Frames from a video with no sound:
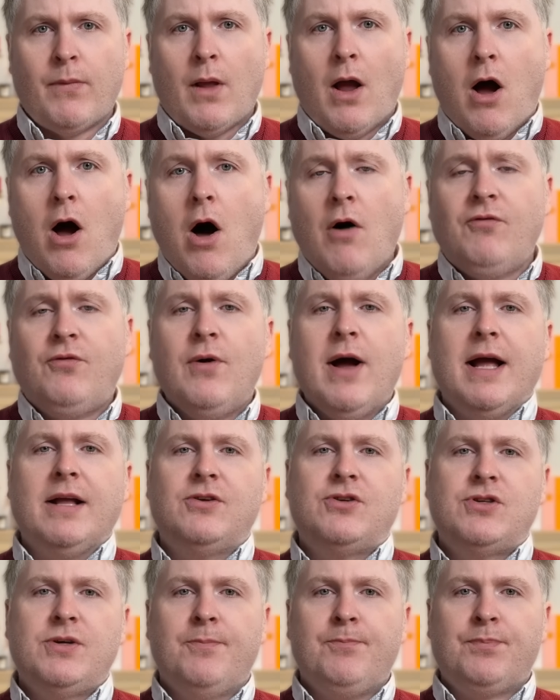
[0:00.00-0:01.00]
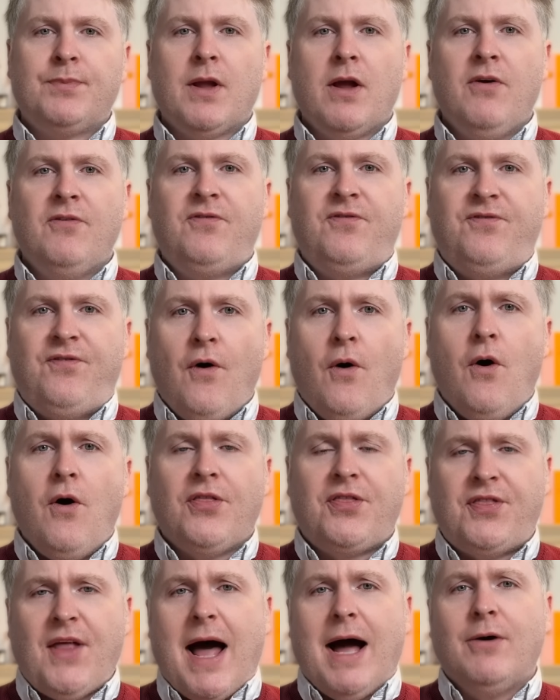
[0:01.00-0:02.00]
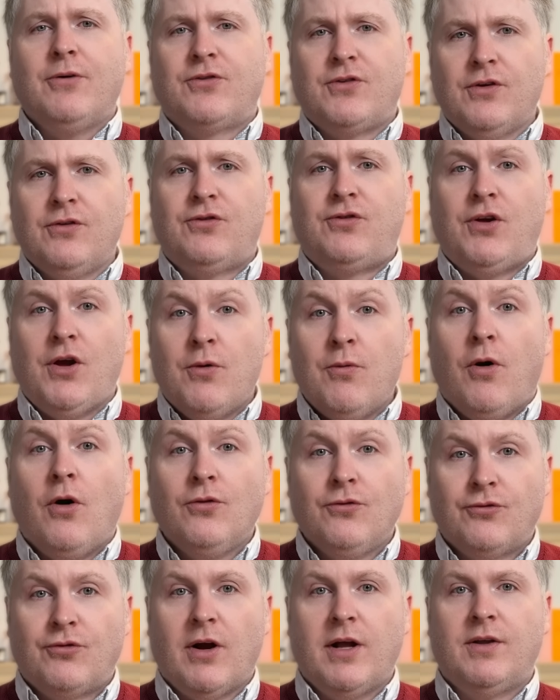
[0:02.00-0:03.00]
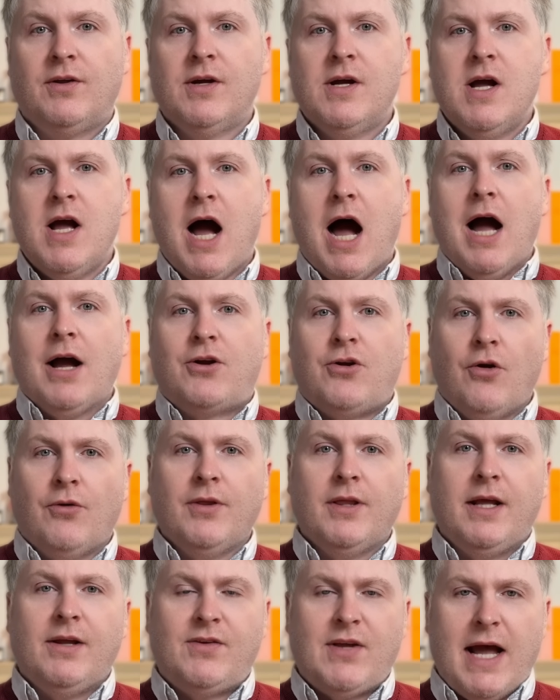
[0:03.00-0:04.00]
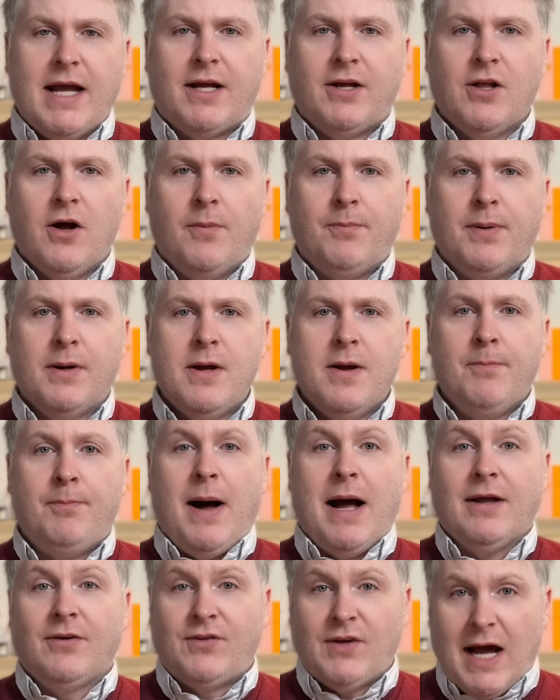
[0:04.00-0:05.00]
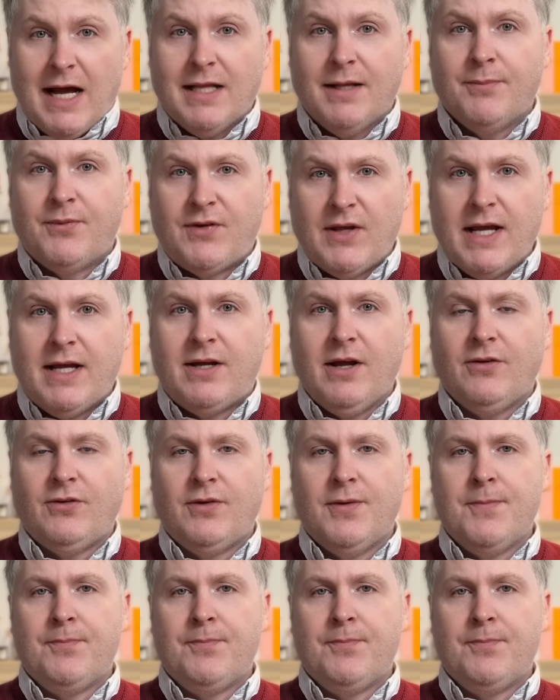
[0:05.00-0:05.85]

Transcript: of which 4,200 are currently taken up by asylum seekers,